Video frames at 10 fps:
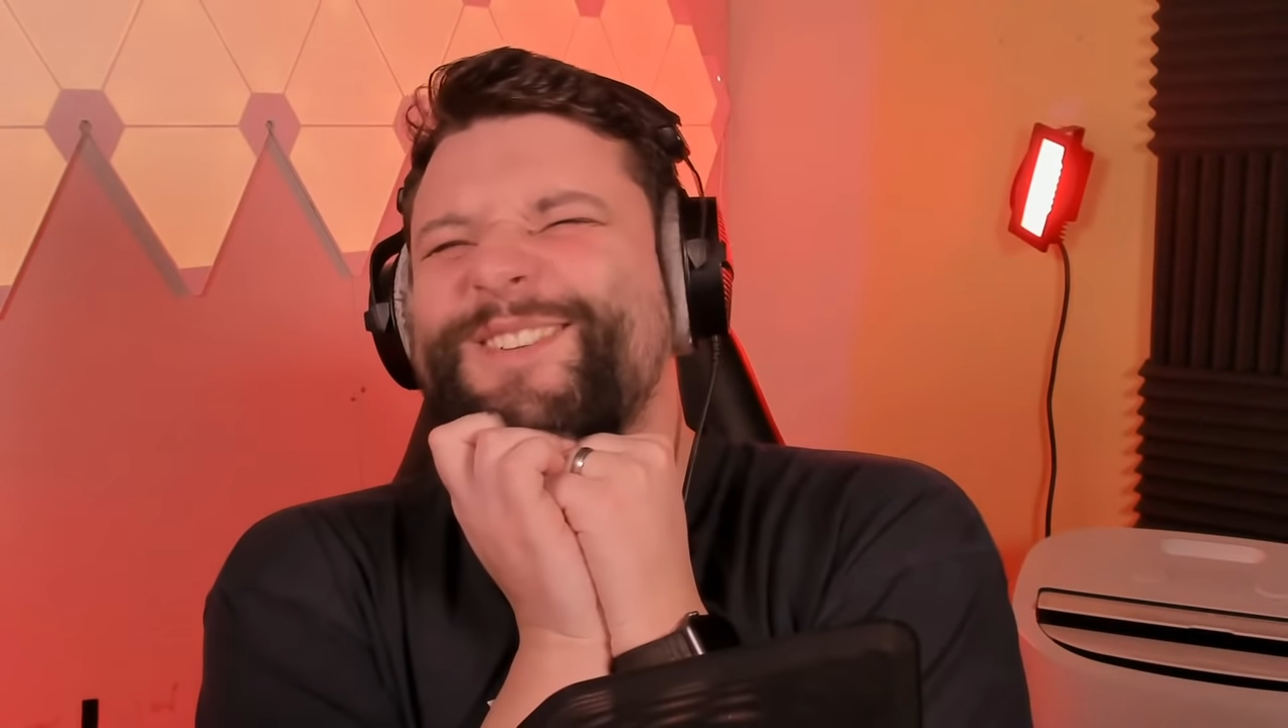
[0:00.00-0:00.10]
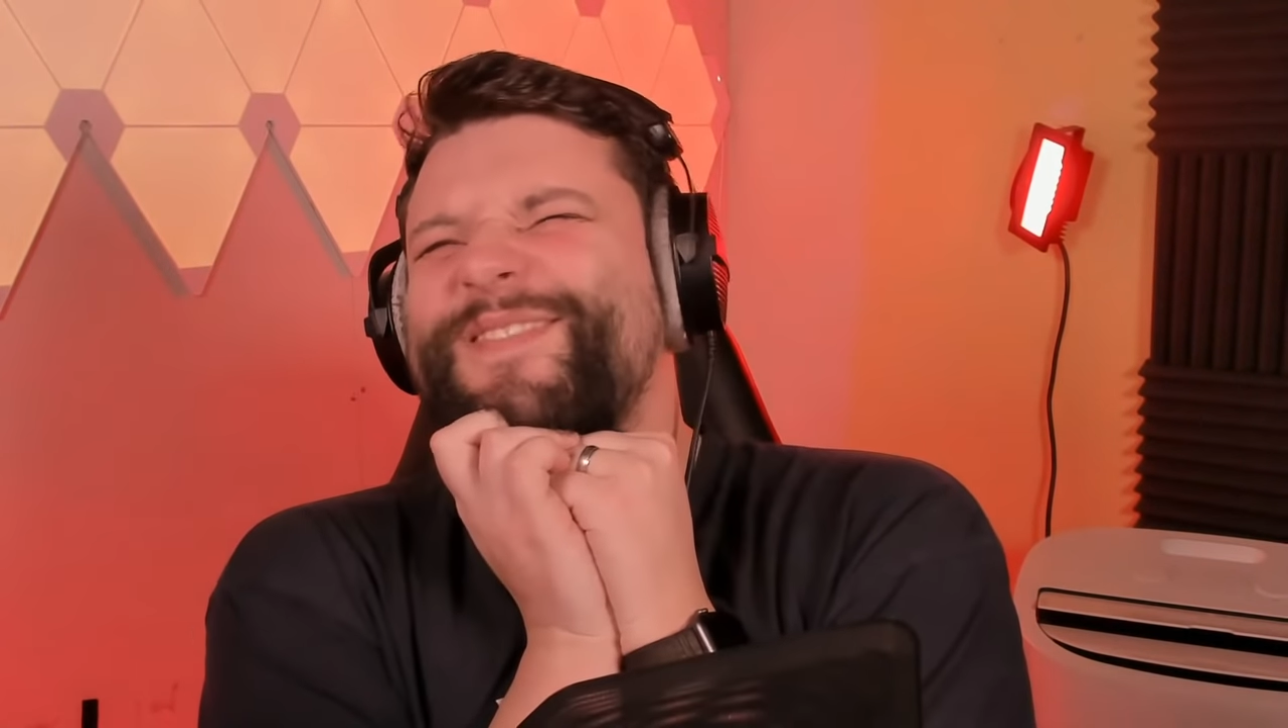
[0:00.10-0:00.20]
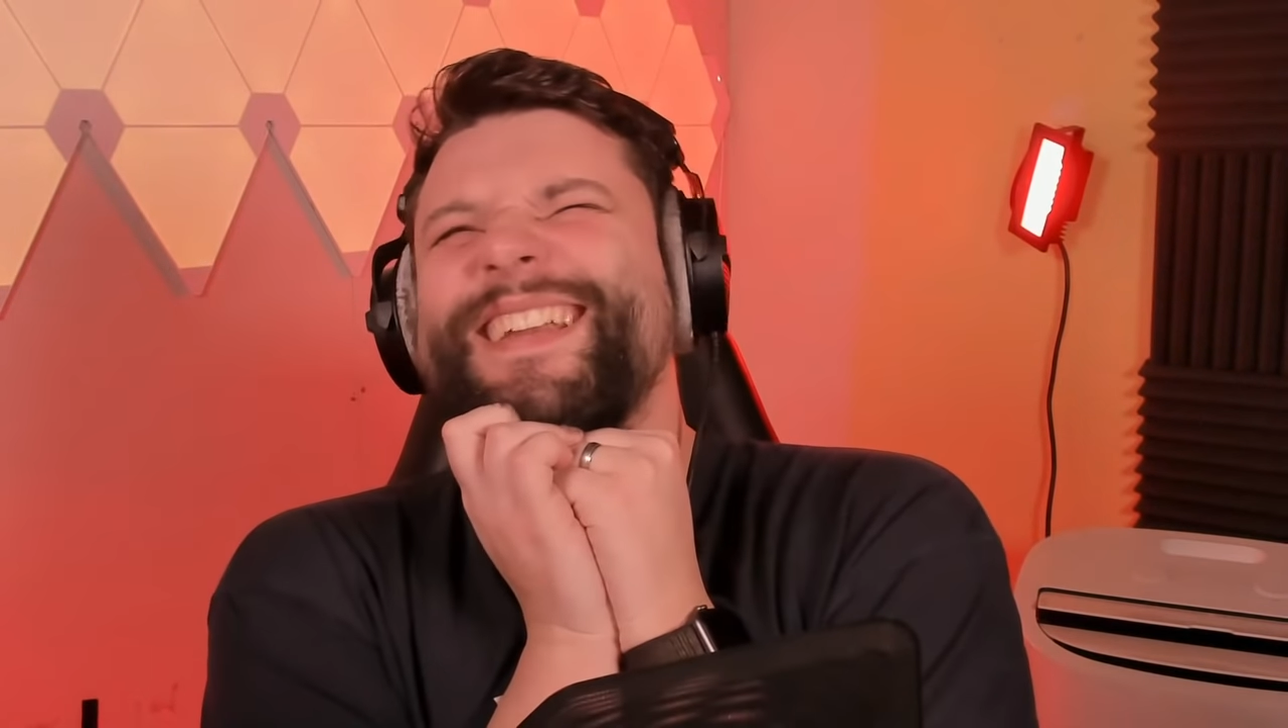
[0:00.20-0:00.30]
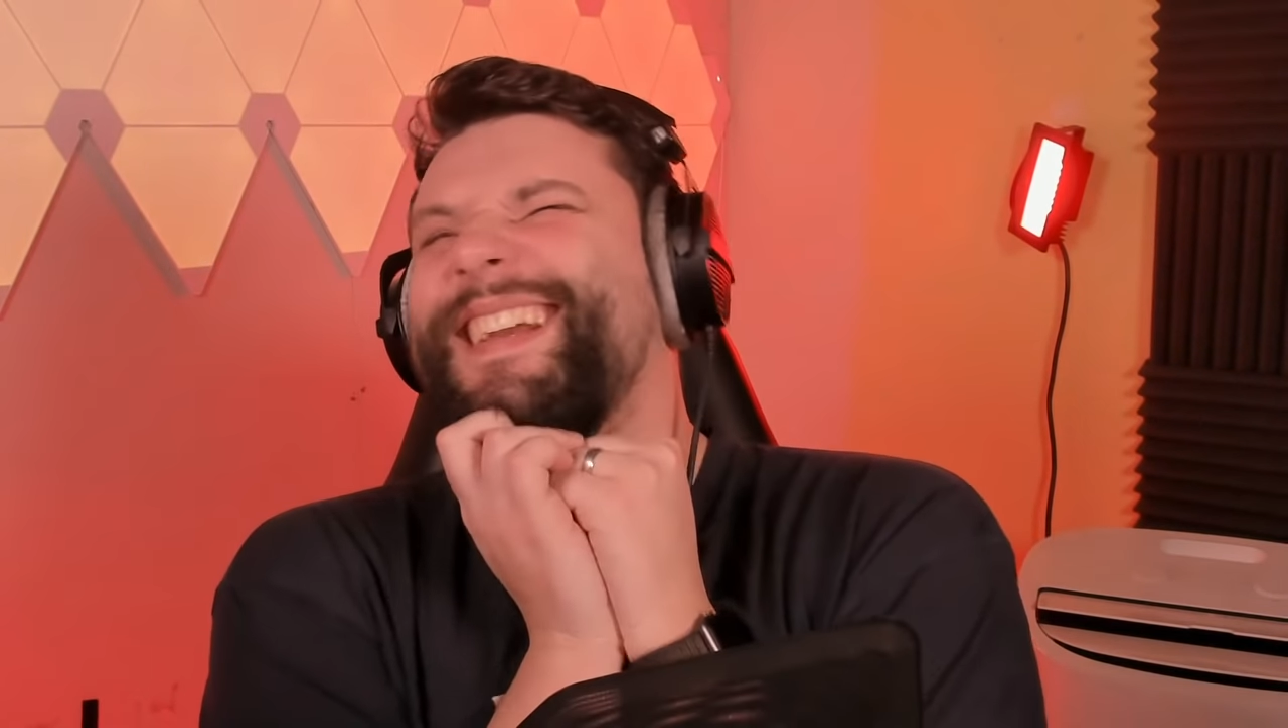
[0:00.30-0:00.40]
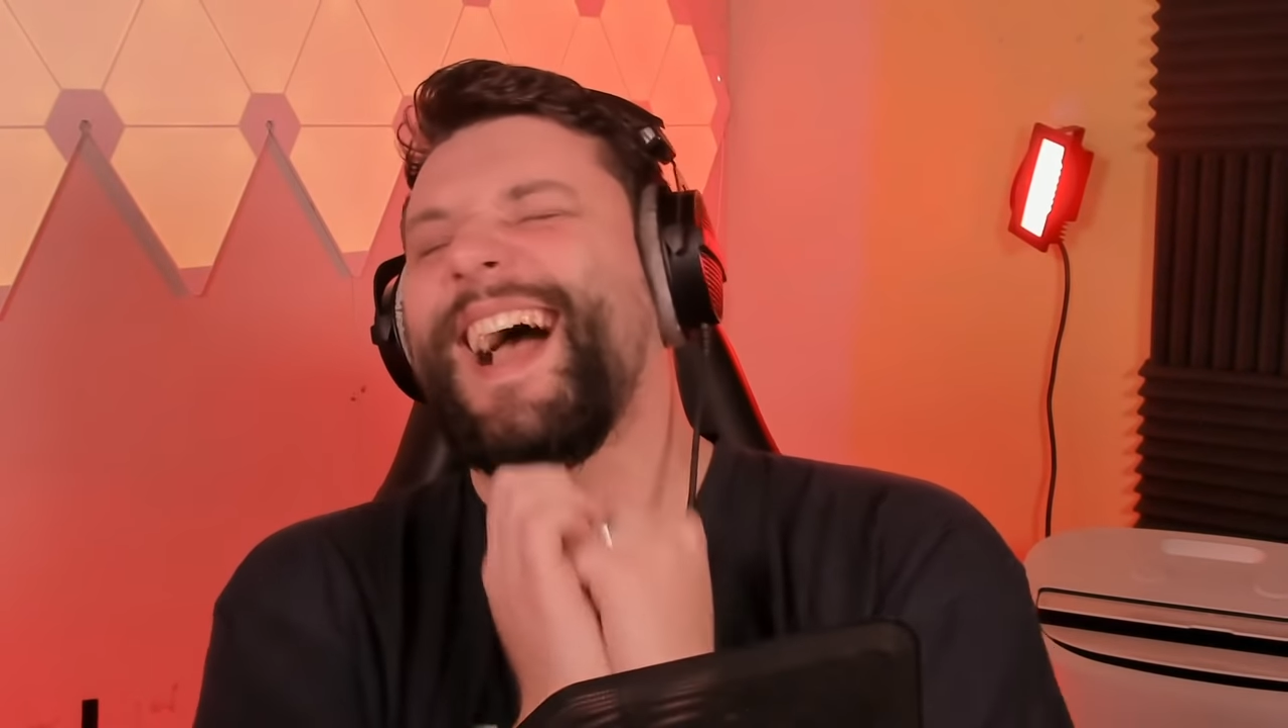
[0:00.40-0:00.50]

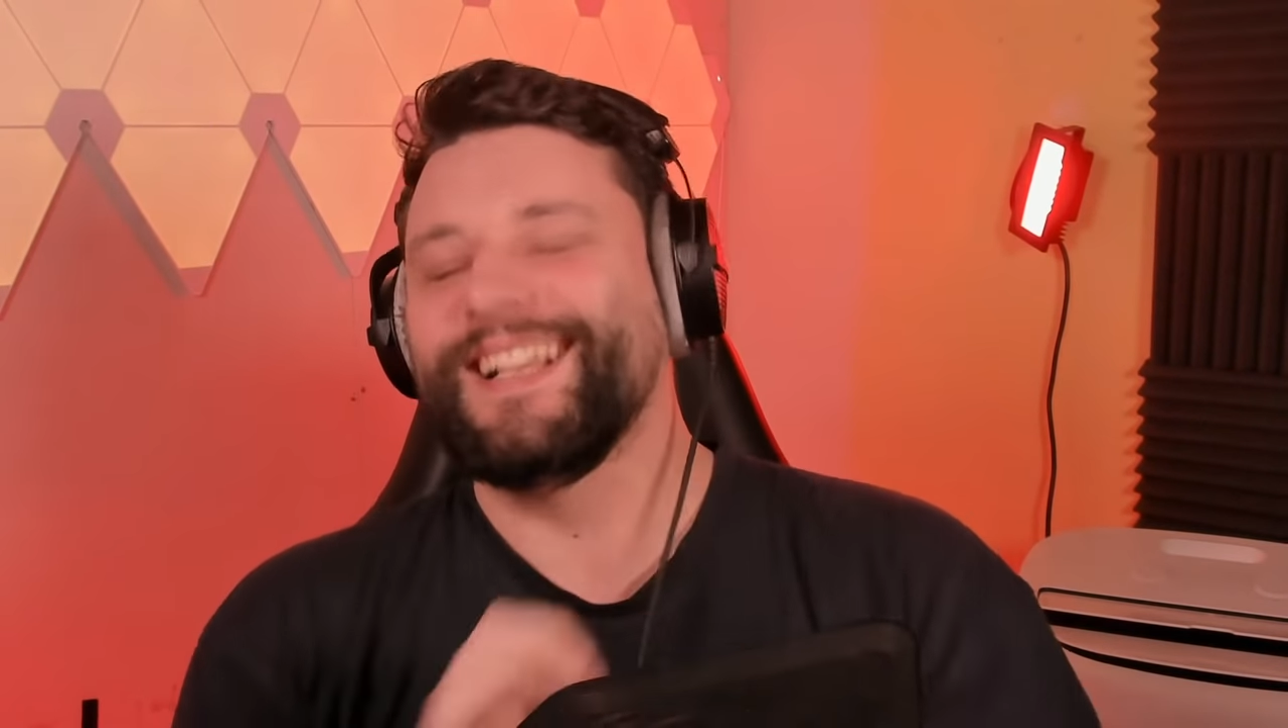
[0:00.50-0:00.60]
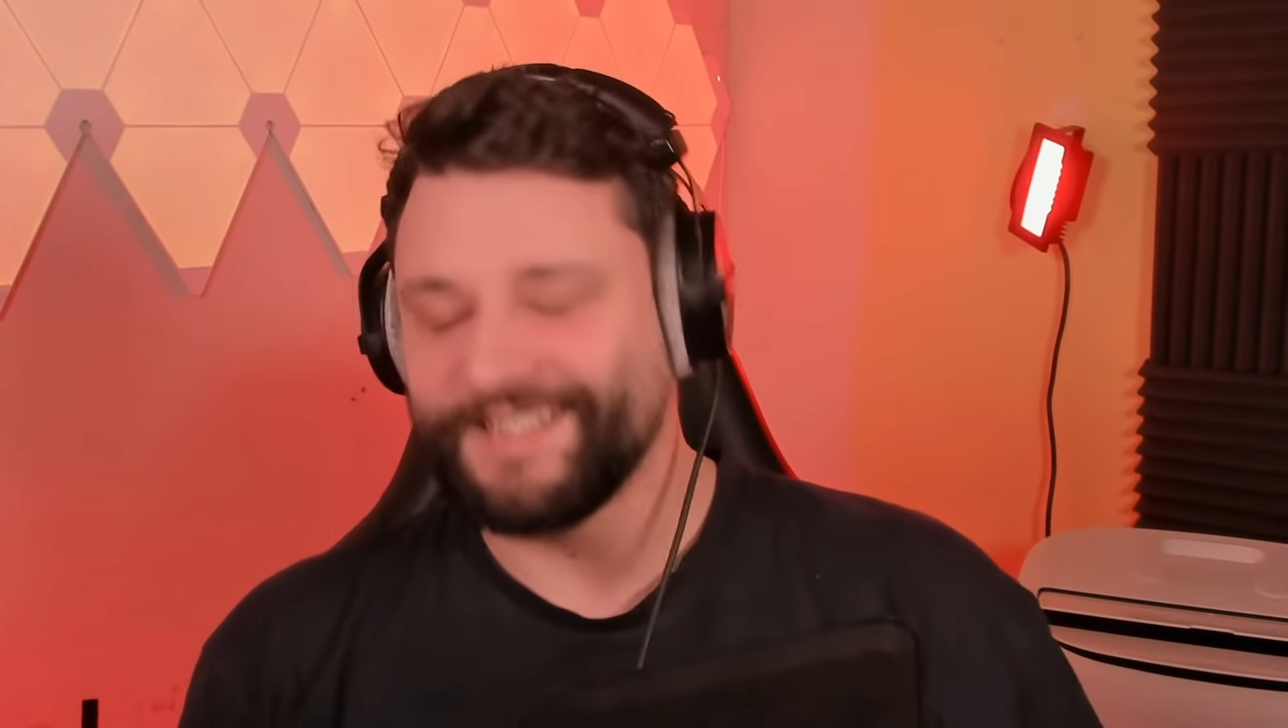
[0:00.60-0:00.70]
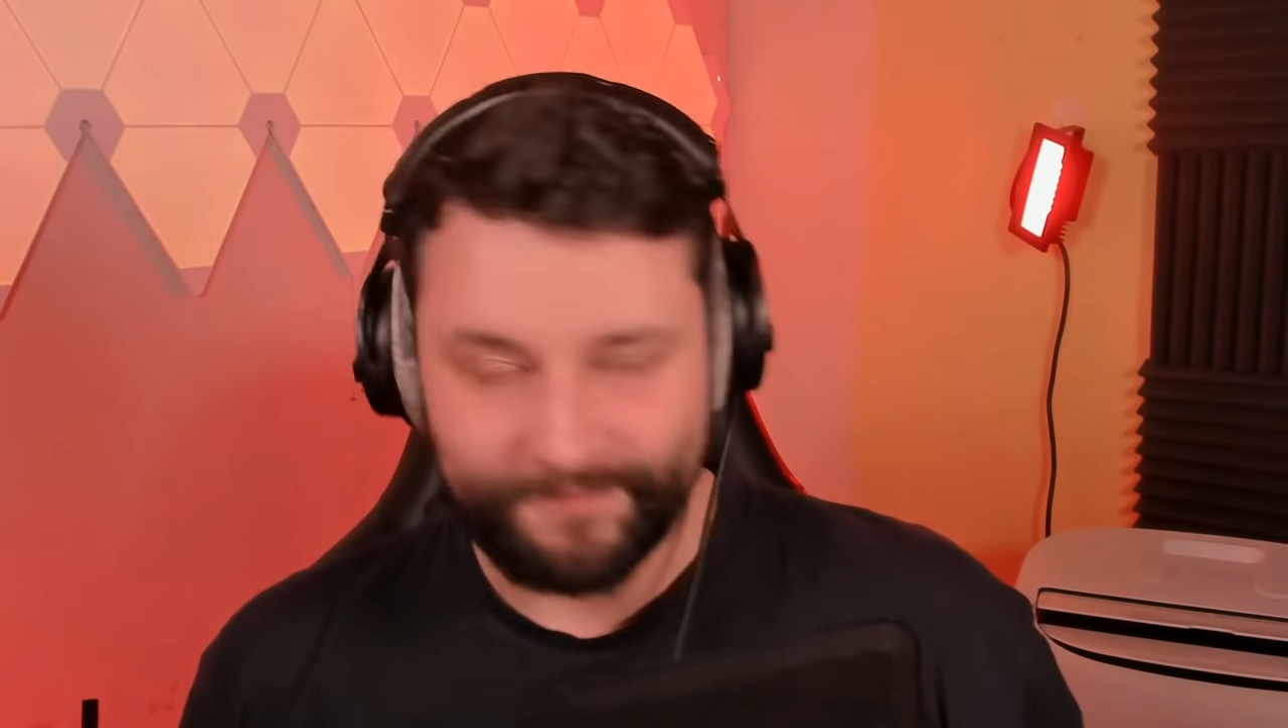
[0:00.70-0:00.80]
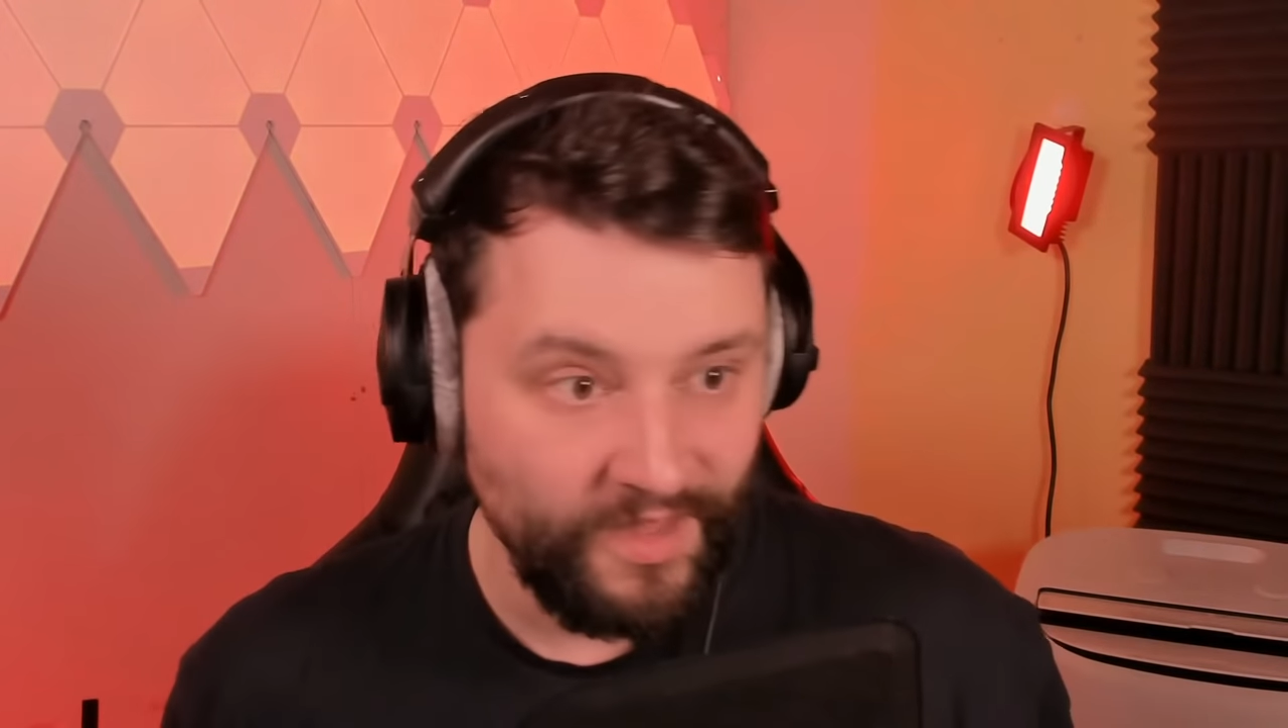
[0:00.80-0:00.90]
already, guys.